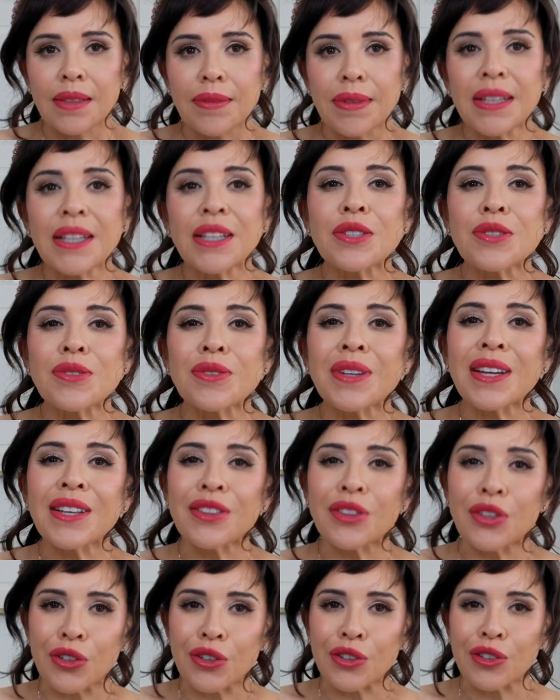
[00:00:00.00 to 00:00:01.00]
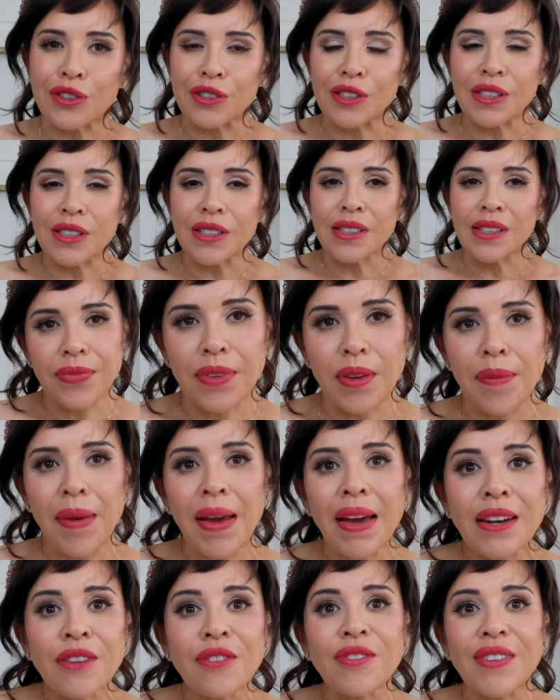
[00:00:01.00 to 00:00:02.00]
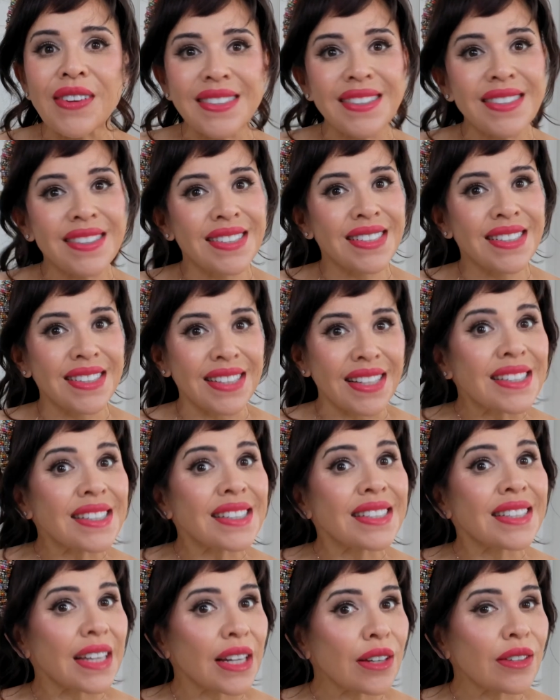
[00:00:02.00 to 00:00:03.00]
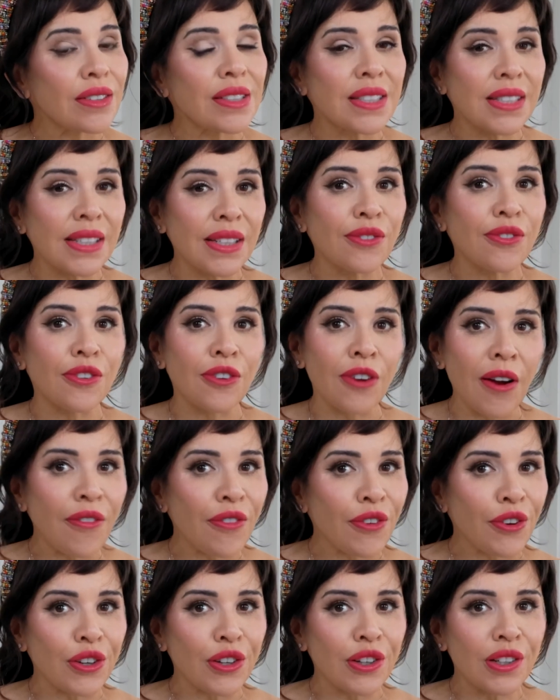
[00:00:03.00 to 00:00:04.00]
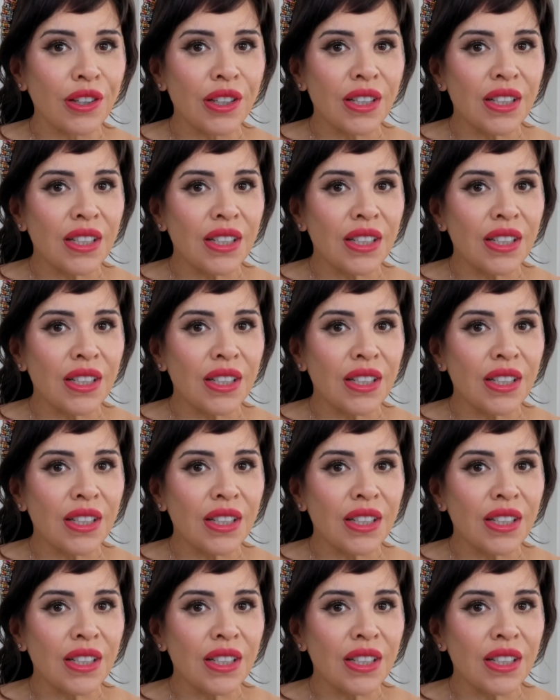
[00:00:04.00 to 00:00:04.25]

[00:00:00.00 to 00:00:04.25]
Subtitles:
But here's what I learned. Manifesting doesn't guarantee forever.